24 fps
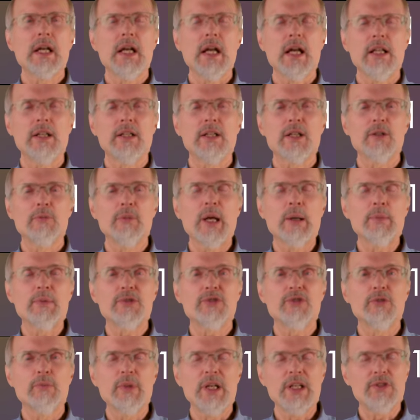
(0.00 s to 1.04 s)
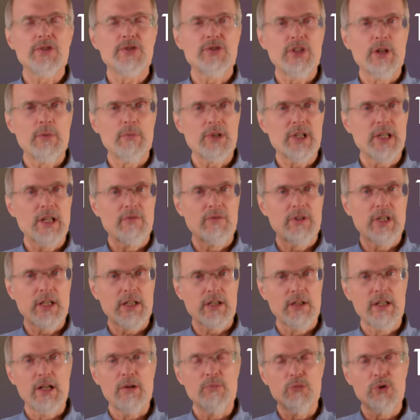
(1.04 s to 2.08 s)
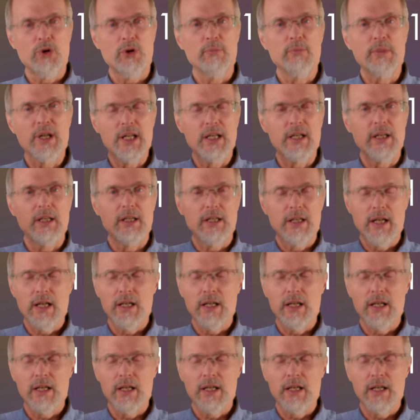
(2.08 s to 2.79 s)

and the commandments of men seem kind of like a lot more immediate.